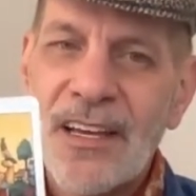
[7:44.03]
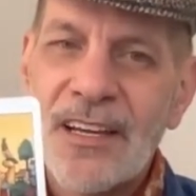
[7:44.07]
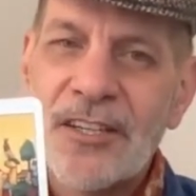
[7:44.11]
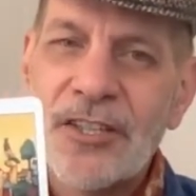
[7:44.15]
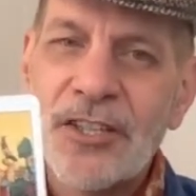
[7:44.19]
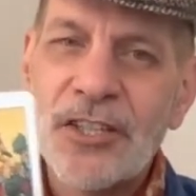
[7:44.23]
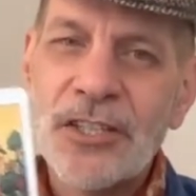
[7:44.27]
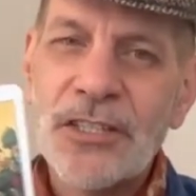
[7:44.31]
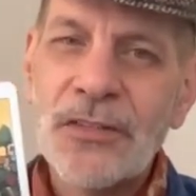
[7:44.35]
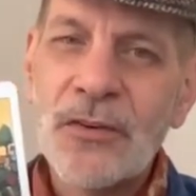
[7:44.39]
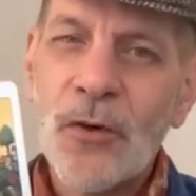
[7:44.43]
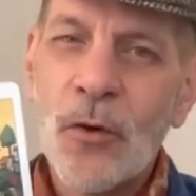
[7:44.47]

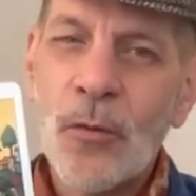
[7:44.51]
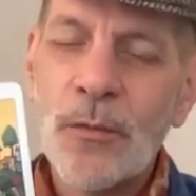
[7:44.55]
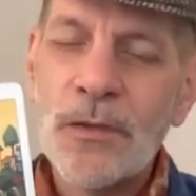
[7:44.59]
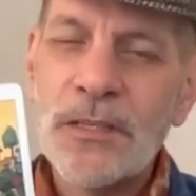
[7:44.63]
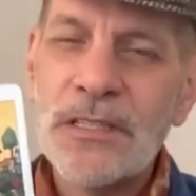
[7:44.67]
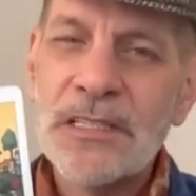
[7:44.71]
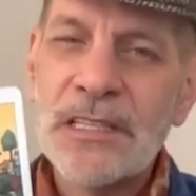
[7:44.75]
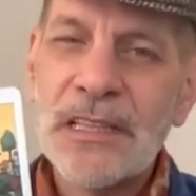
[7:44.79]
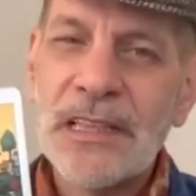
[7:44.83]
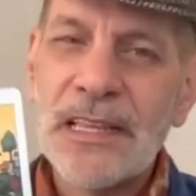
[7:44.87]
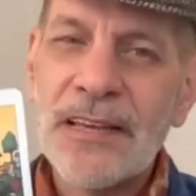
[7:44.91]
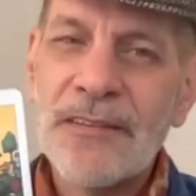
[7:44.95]
She's
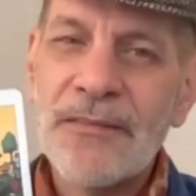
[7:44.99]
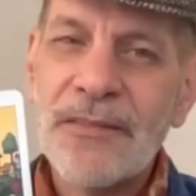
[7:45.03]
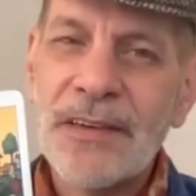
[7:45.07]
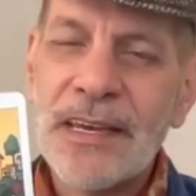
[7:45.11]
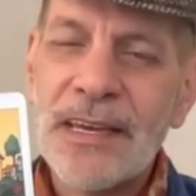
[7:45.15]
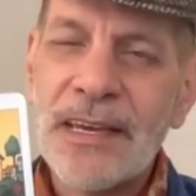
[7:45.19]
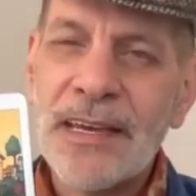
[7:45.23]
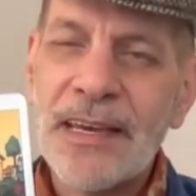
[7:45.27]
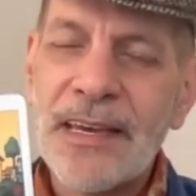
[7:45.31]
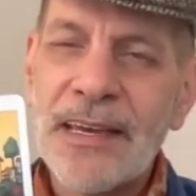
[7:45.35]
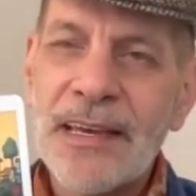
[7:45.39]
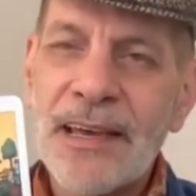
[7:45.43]
almost
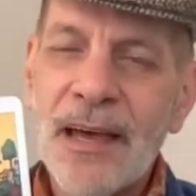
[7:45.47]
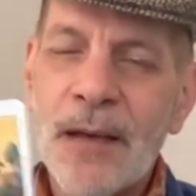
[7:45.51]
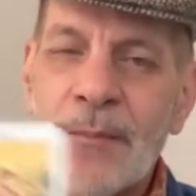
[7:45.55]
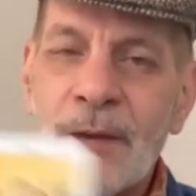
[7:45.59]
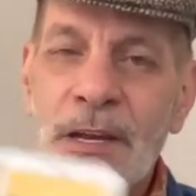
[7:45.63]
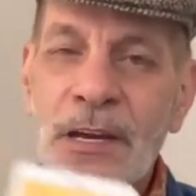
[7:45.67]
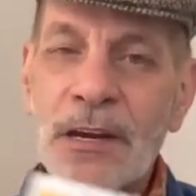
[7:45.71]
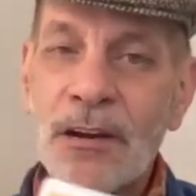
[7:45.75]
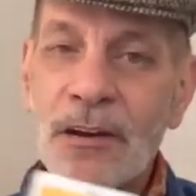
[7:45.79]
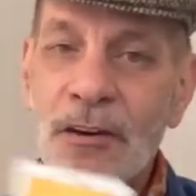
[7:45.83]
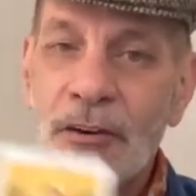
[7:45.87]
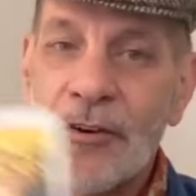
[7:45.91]
living, I
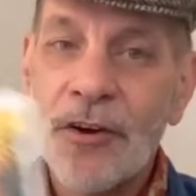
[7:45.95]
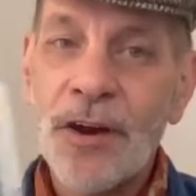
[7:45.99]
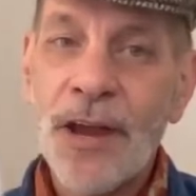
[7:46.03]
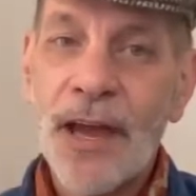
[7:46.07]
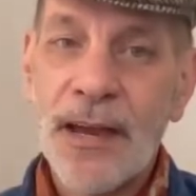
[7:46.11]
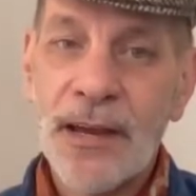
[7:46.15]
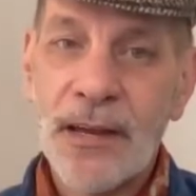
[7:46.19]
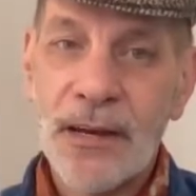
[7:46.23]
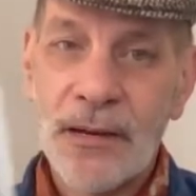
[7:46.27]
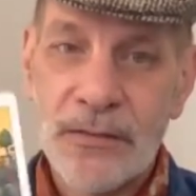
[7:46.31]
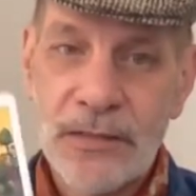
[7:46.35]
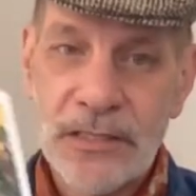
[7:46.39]
mean, in her
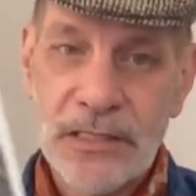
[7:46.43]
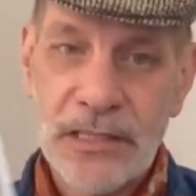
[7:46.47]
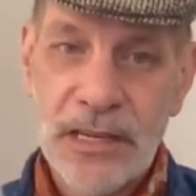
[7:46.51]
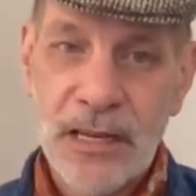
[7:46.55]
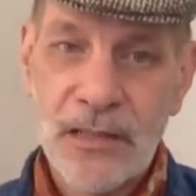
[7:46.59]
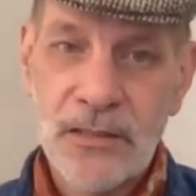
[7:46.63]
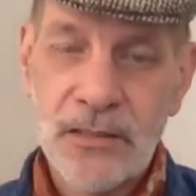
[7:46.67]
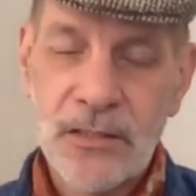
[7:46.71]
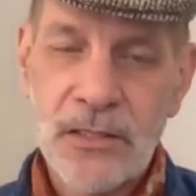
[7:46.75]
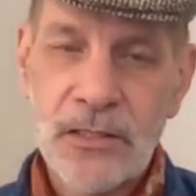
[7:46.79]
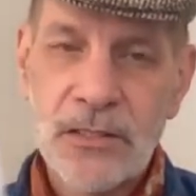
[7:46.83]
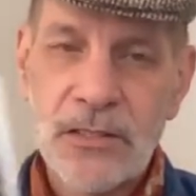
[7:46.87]
negative
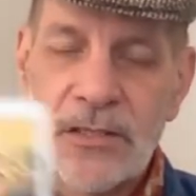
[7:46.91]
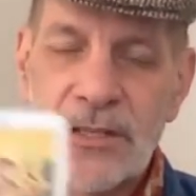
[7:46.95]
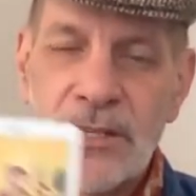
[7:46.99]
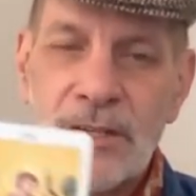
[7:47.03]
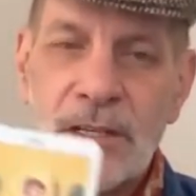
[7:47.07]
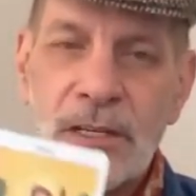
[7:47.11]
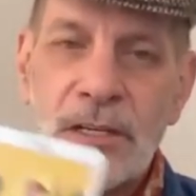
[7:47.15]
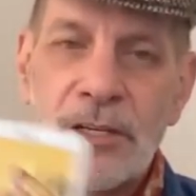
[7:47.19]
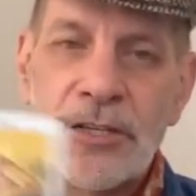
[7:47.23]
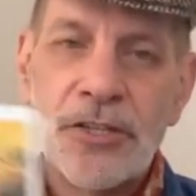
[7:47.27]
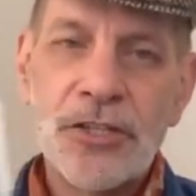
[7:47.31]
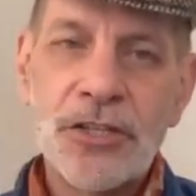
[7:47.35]
sense.
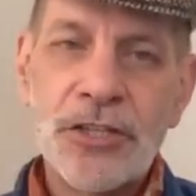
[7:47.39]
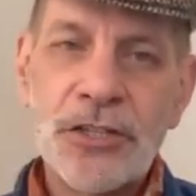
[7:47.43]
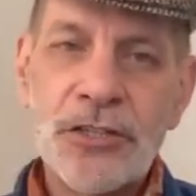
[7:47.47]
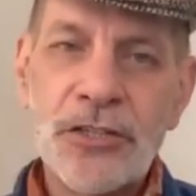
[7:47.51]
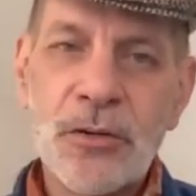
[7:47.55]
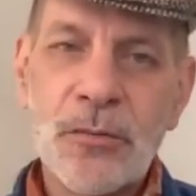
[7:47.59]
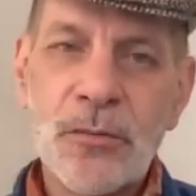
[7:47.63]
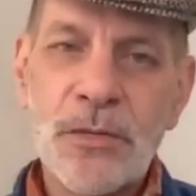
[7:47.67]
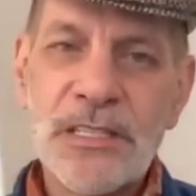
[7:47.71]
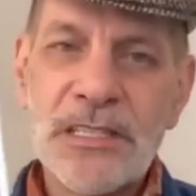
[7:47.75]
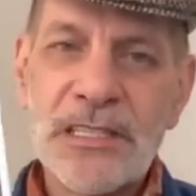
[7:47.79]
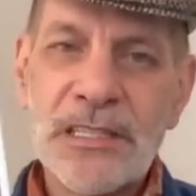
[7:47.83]
She's
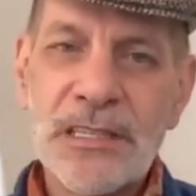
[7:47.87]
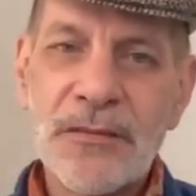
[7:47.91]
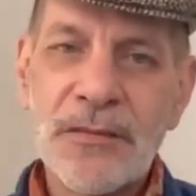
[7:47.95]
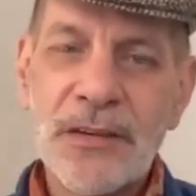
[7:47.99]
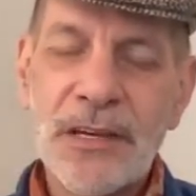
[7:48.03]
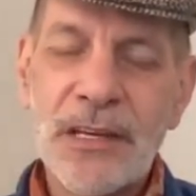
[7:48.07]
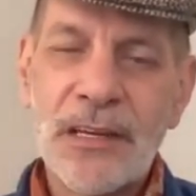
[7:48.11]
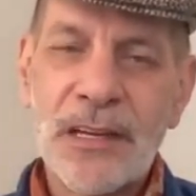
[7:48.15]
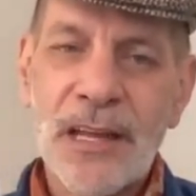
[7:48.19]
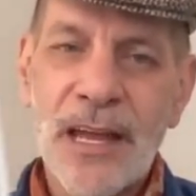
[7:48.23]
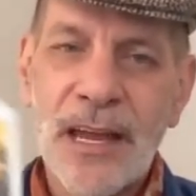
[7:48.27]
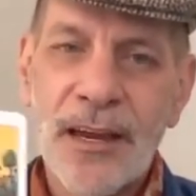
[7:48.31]
almost
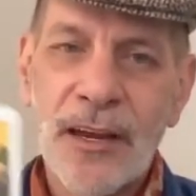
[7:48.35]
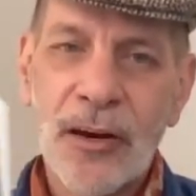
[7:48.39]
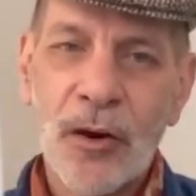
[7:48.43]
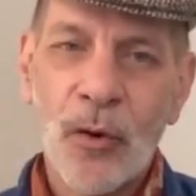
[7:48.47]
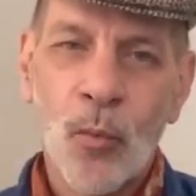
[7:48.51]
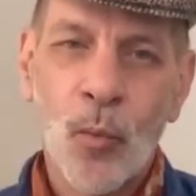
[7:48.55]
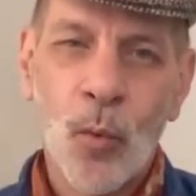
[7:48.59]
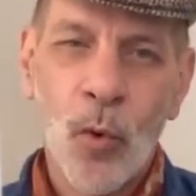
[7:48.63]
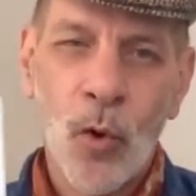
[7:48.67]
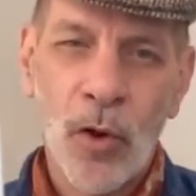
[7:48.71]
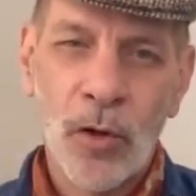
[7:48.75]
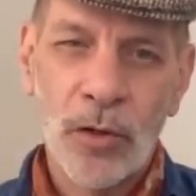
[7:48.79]
living like in a
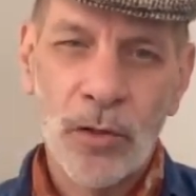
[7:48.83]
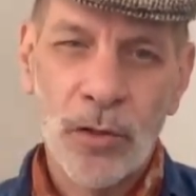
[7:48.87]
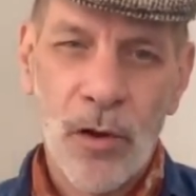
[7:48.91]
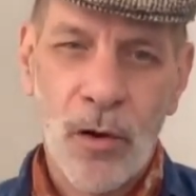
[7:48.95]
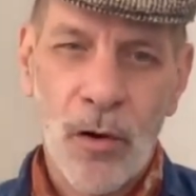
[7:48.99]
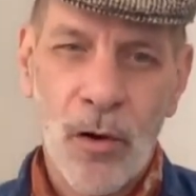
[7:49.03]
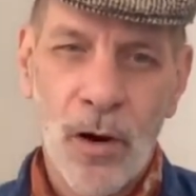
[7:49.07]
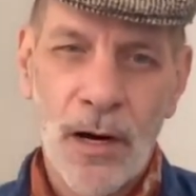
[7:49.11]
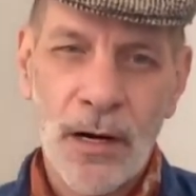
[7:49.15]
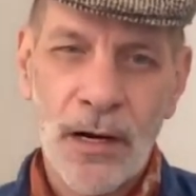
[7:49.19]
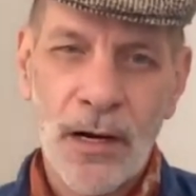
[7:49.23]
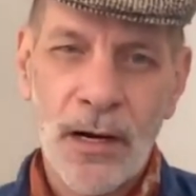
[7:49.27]
walled
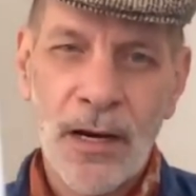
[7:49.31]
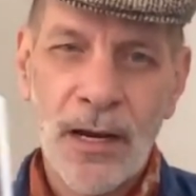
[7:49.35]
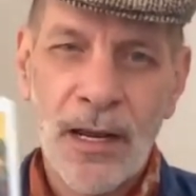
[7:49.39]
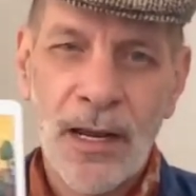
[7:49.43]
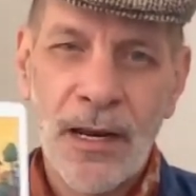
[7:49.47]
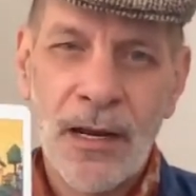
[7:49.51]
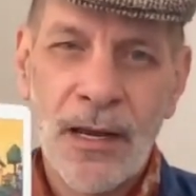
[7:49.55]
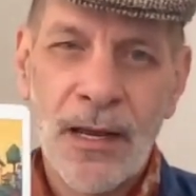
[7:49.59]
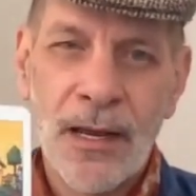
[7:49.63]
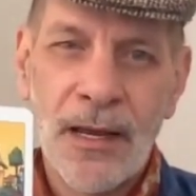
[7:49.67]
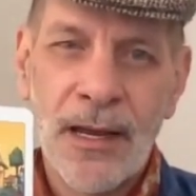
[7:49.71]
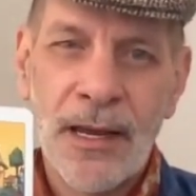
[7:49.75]
garden,
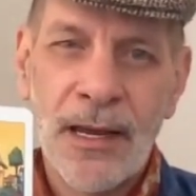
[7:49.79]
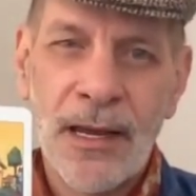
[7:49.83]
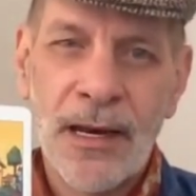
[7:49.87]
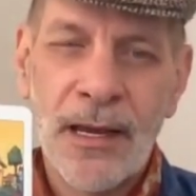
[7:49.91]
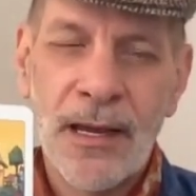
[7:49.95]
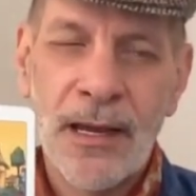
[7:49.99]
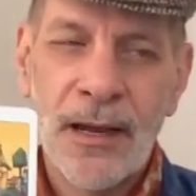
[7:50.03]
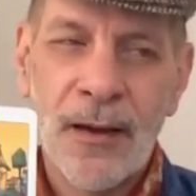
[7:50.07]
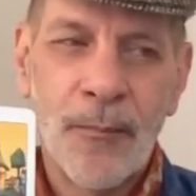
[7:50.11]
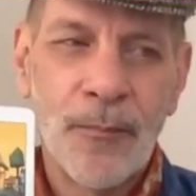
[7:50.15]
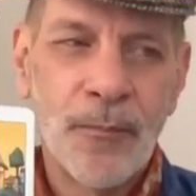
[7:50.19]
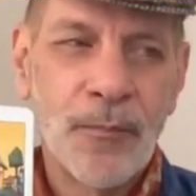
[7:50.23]
in
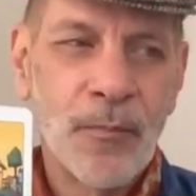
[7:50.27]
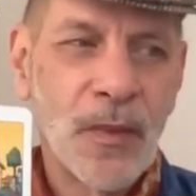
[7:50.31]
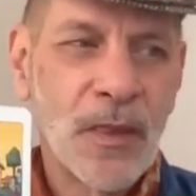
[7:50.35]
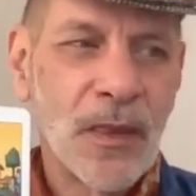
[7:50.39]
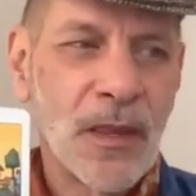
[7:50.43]
a